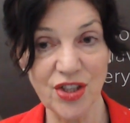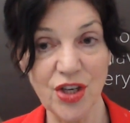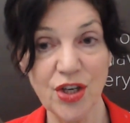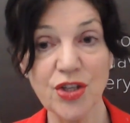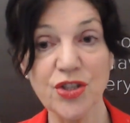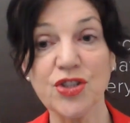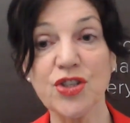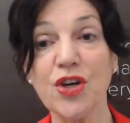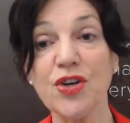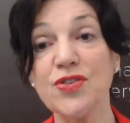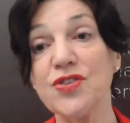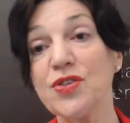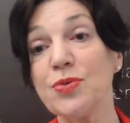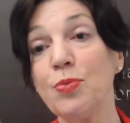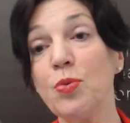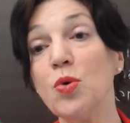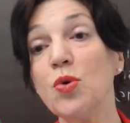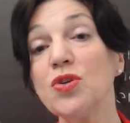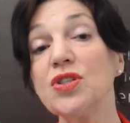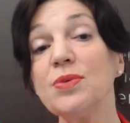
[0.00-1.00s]
shows
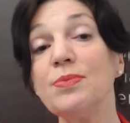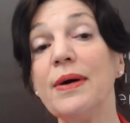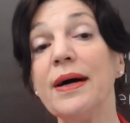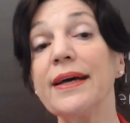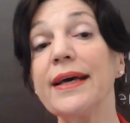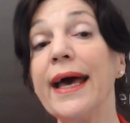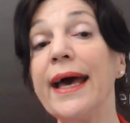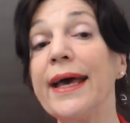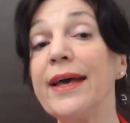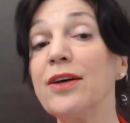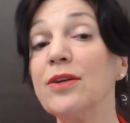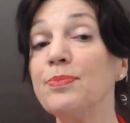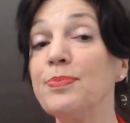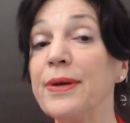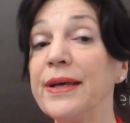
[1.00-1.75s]
support among ALP